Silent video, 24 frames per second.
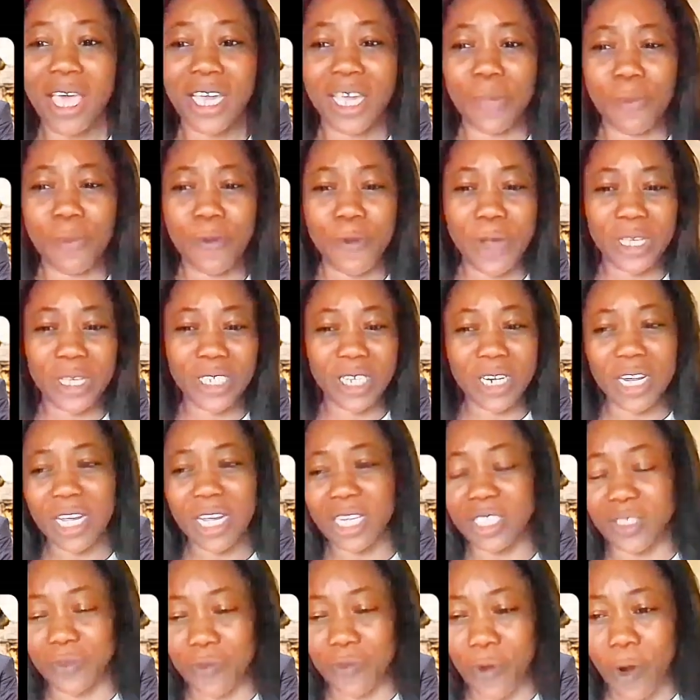keep raising
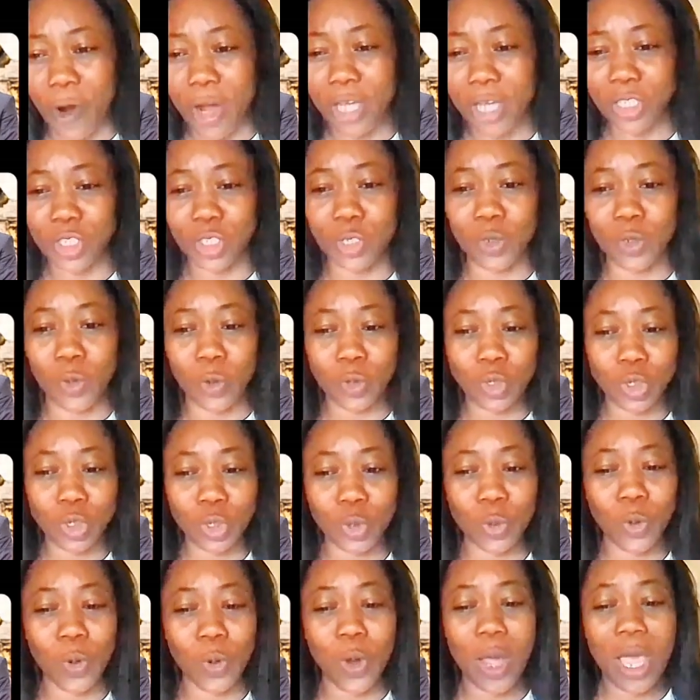his voice,
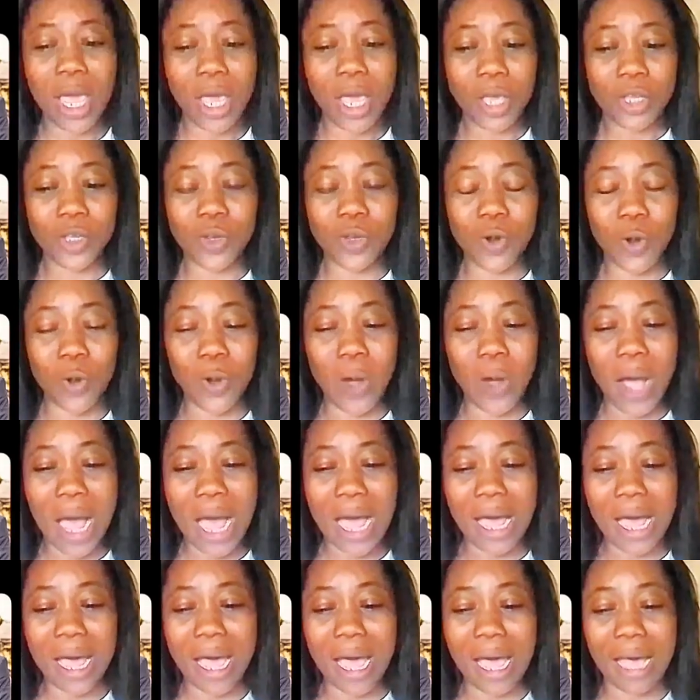to
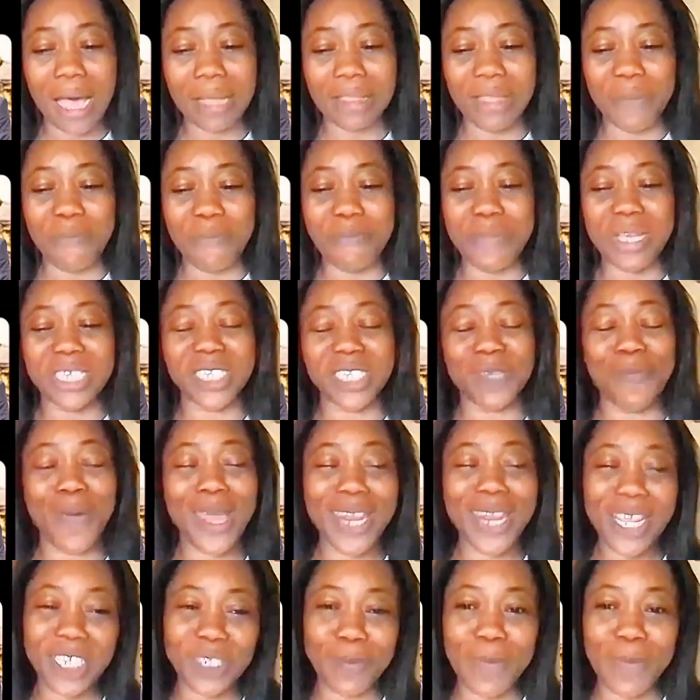the
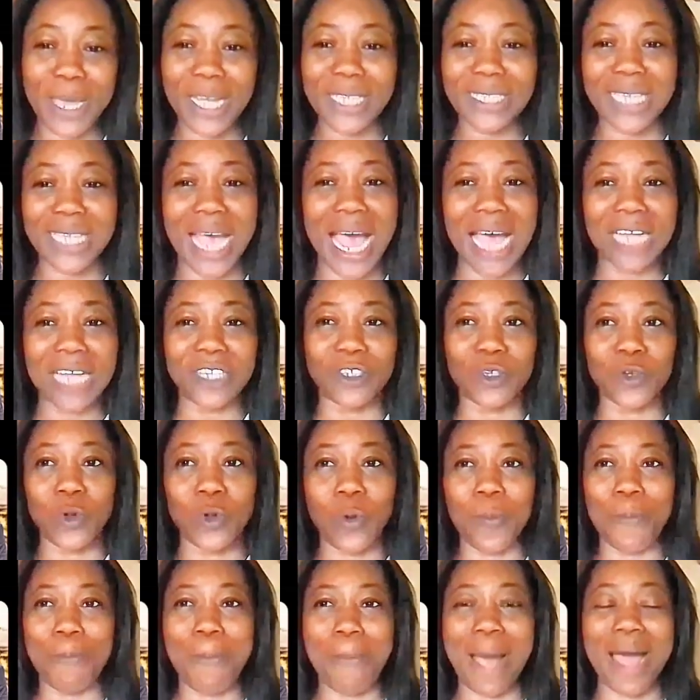mismanagement and
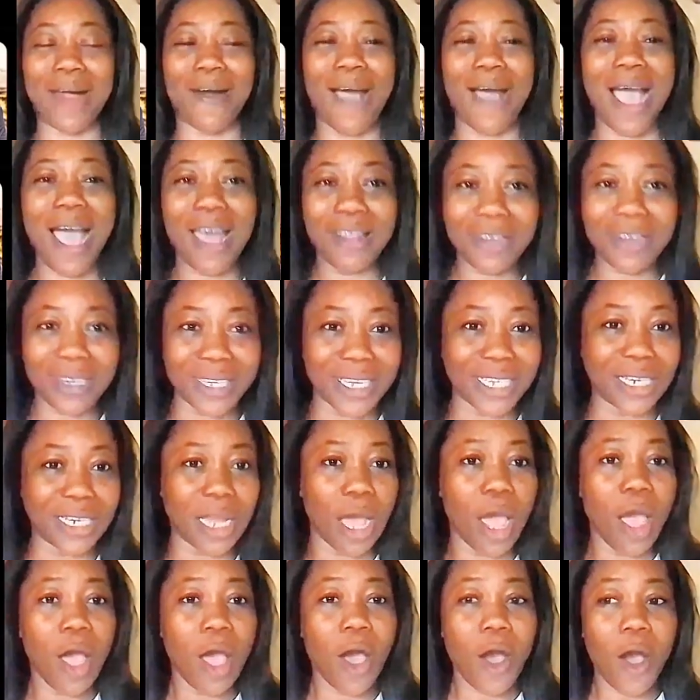malhandling
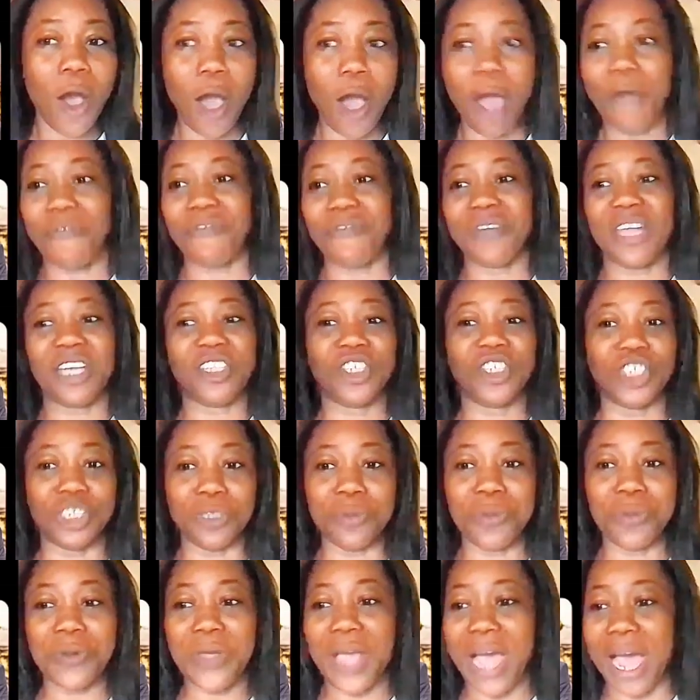of
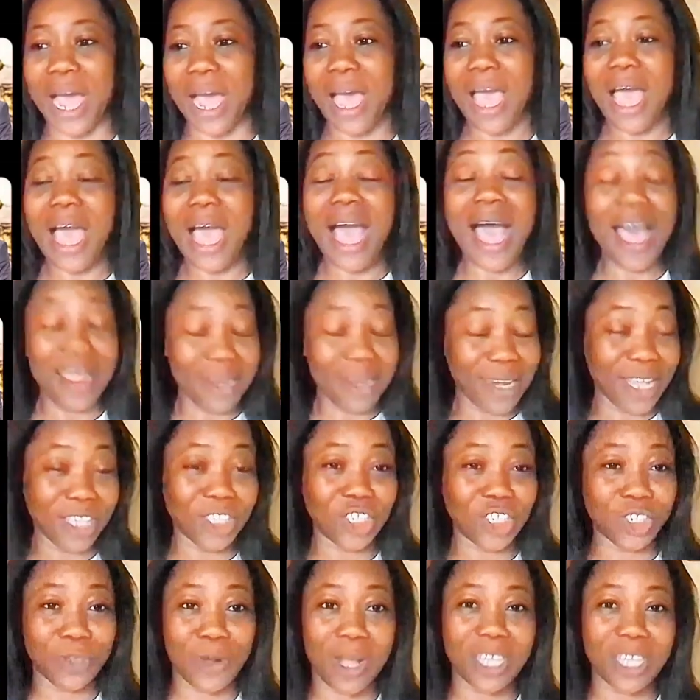Nigeria and
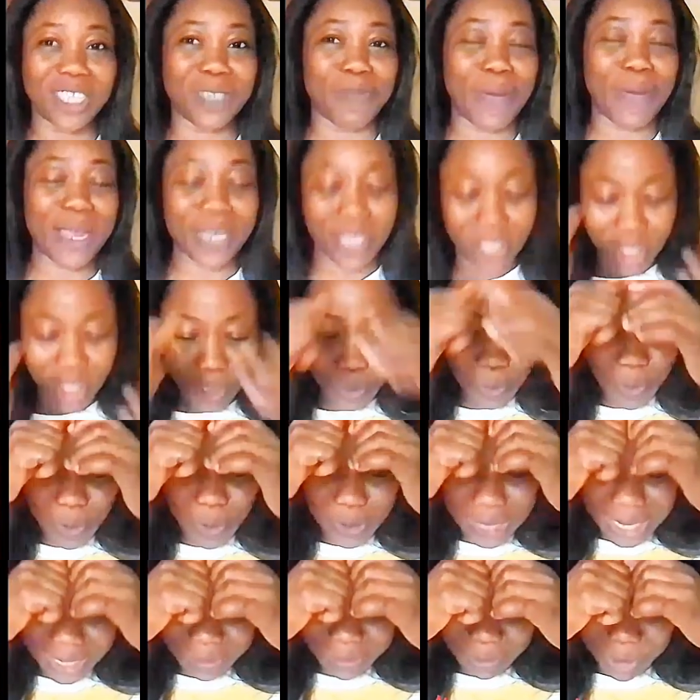Nigerians by the
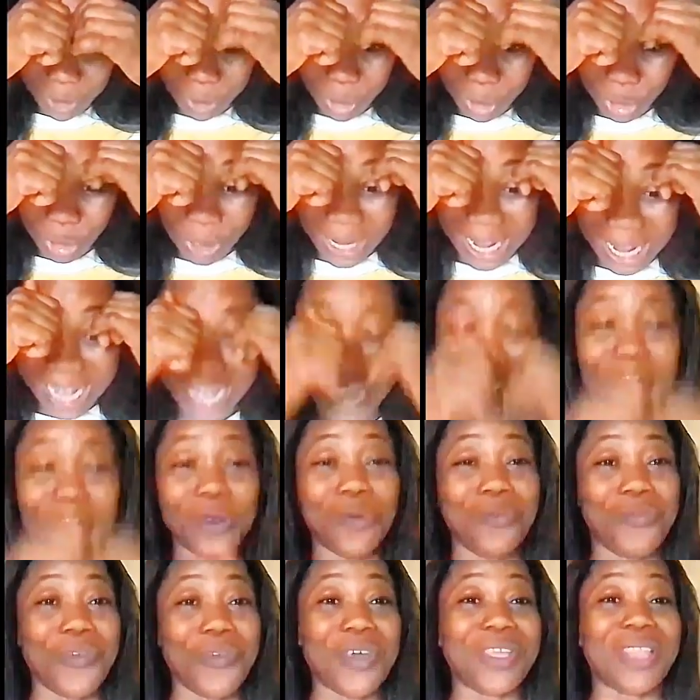Tinubu's administration. And I
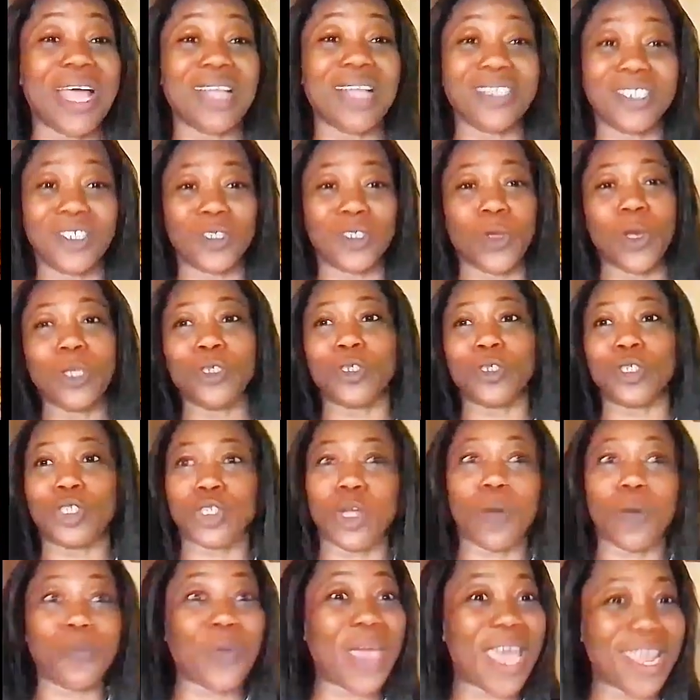don't think that is going to
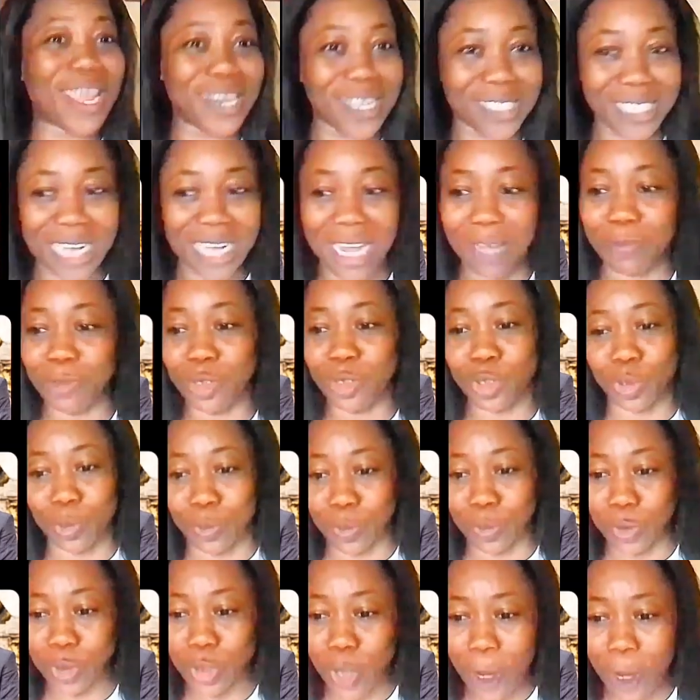stop anytime
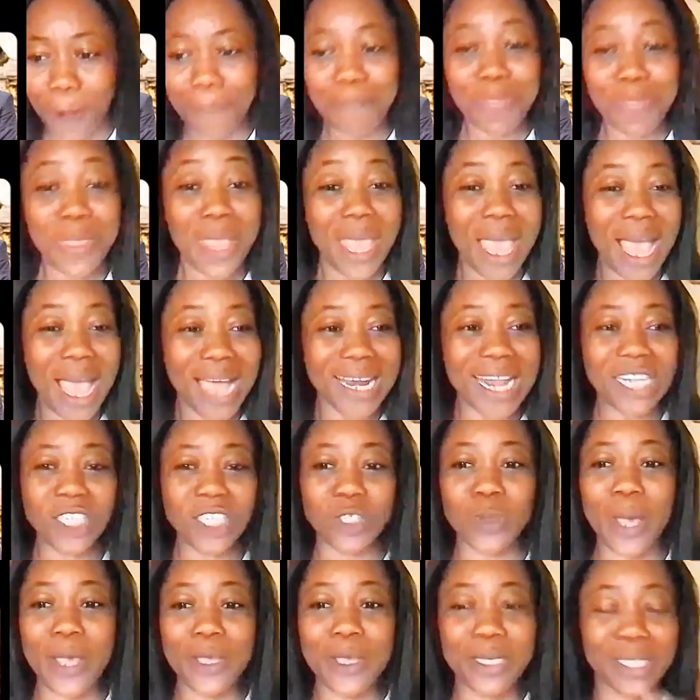soon. So, and that
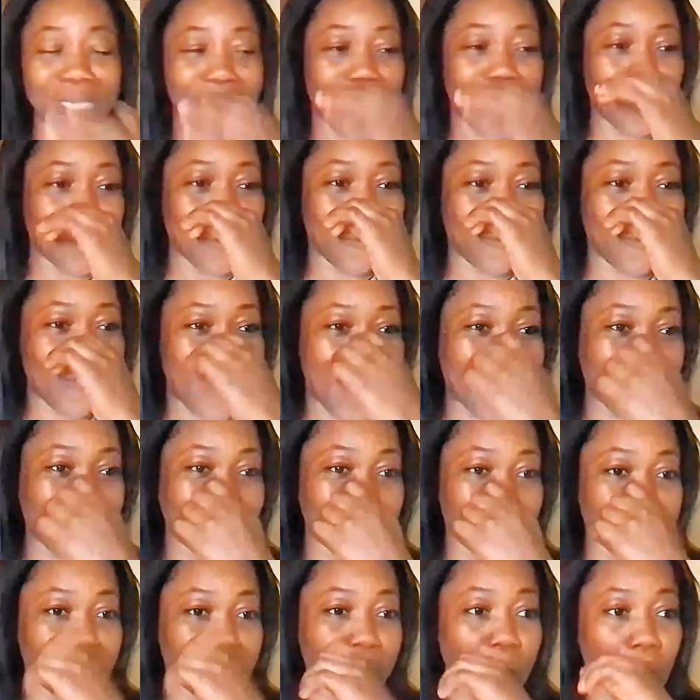is why you see that you
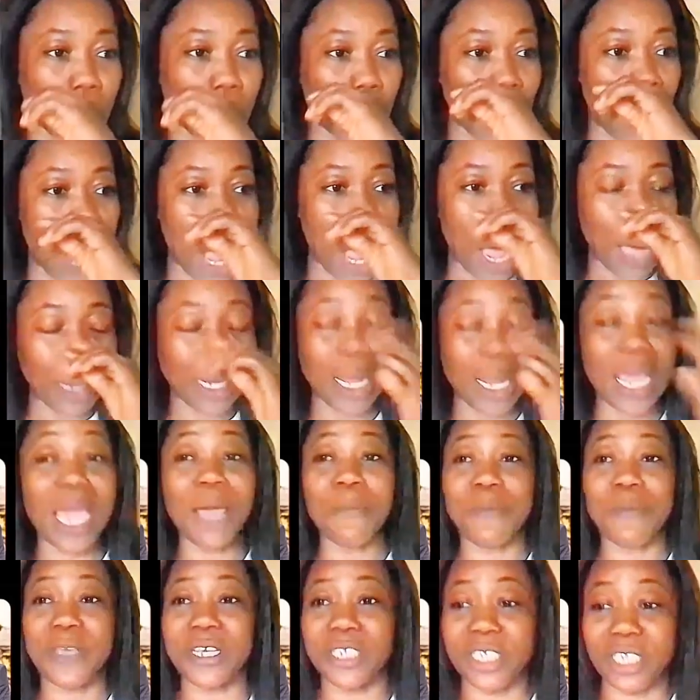find this, the
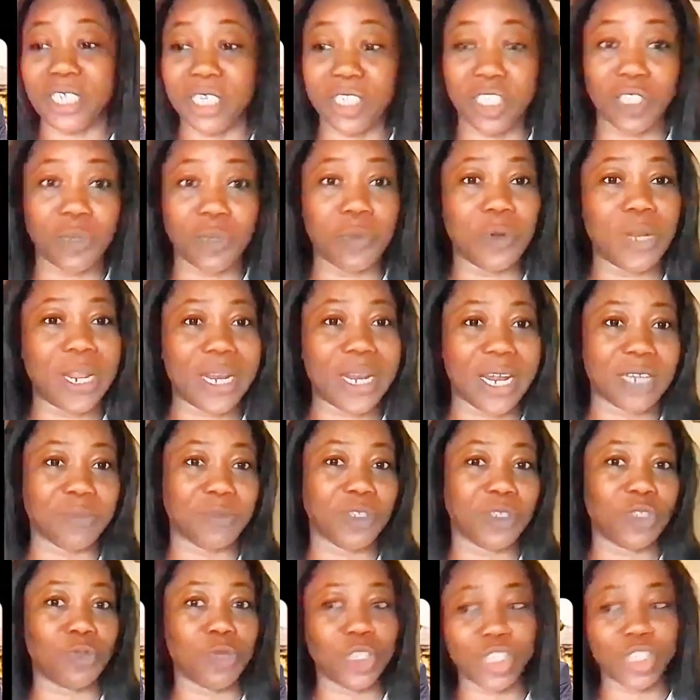APC Tinubu-led
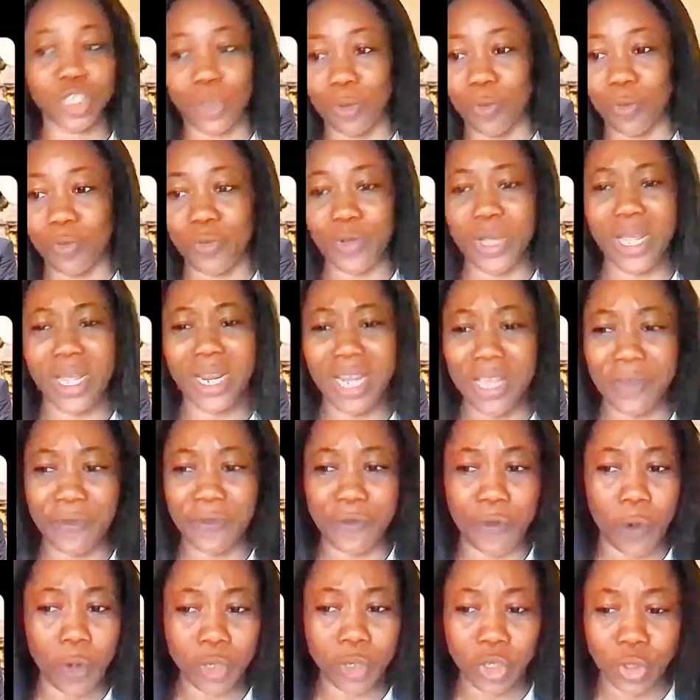administration really
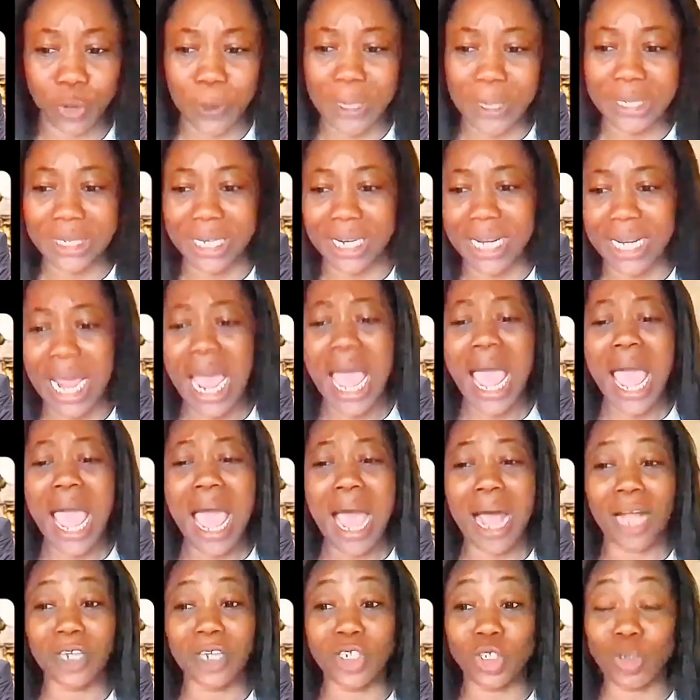frustrated
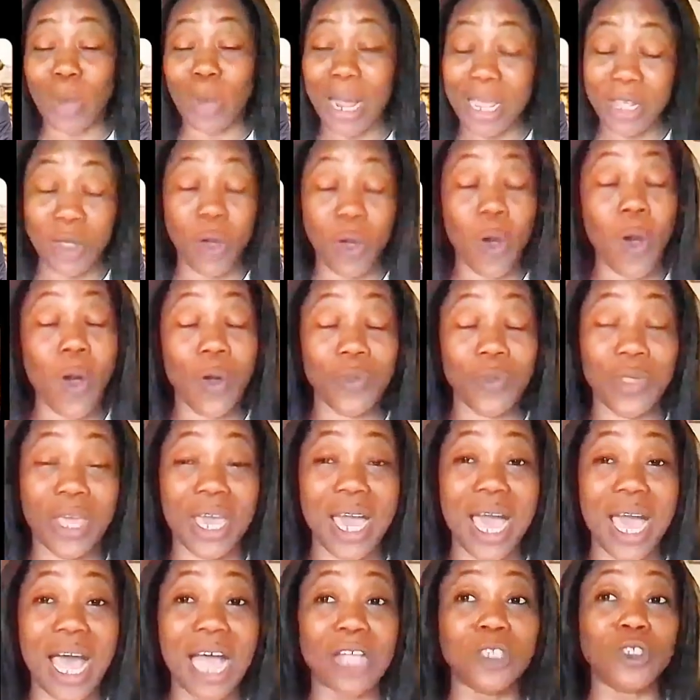and trying all they
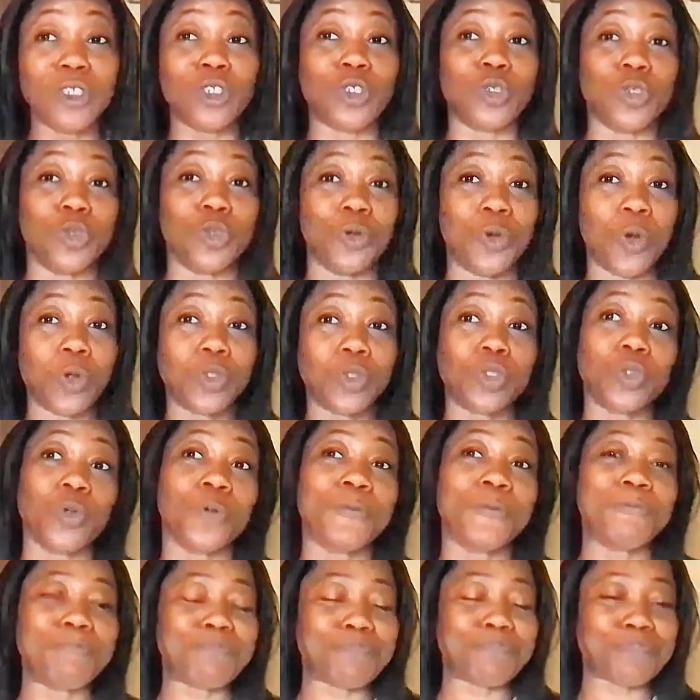can to